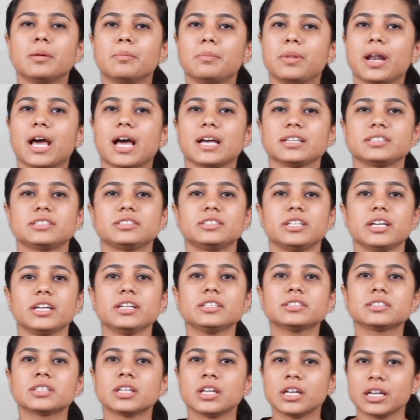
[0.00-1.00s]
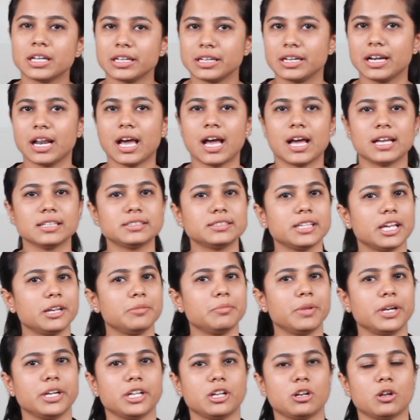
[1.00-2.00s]
plastics, glass and
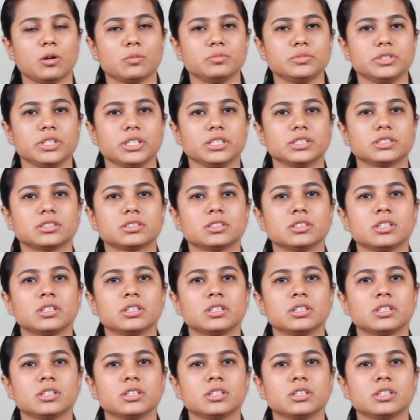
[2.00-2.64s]
metal objects.